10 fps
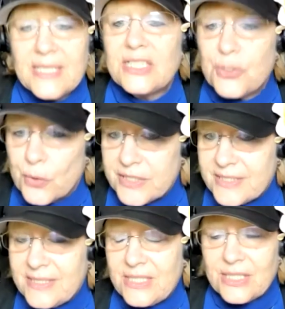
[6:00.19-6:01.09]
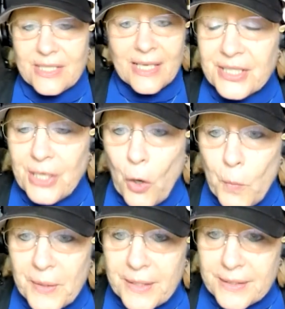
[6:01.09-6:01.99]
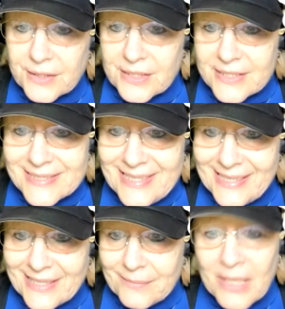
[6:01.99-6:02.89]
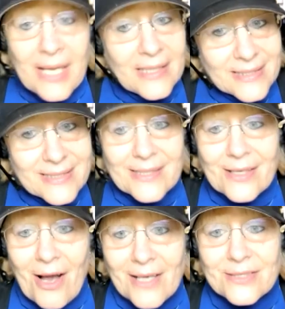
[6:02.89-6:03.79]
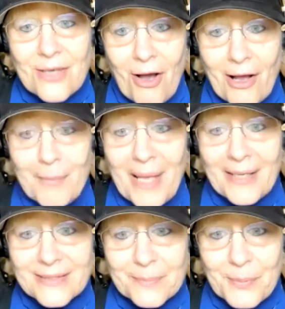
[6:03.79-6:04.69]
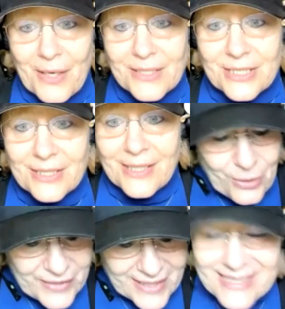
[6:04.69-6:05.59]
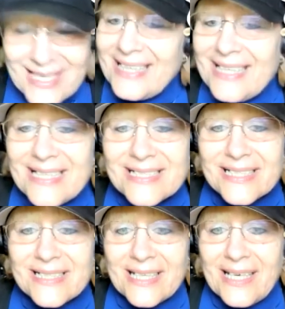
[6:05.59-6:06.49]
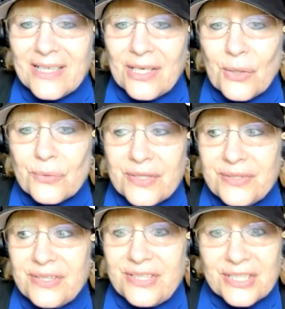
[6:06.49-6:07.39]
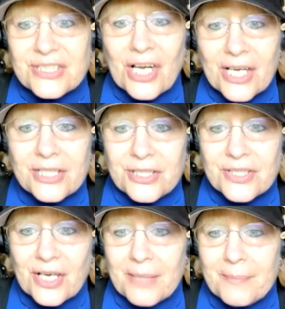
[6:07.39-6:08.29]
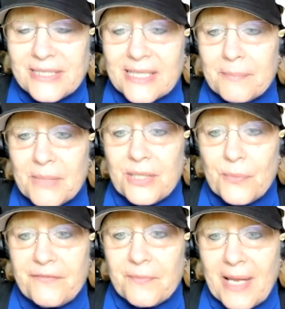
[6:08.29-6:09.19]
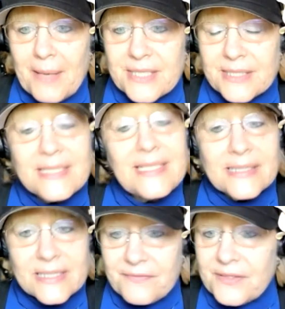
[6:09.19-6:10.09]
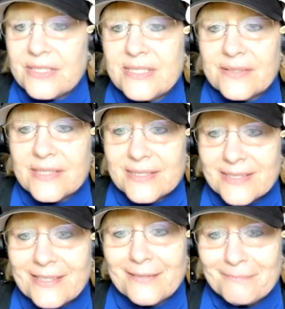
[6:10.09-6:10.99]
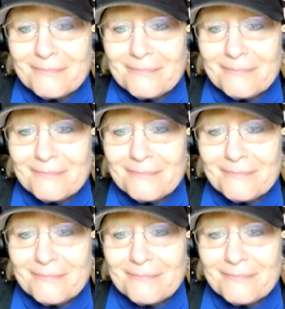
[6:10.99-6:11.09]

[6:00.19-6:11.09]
it it's your decision but they're going to open it and they're going to see it and that's going to cause an automatic suppression you know that's not an innocent thing you know they're talking you're talking about taking money away from amazon they take this very seriously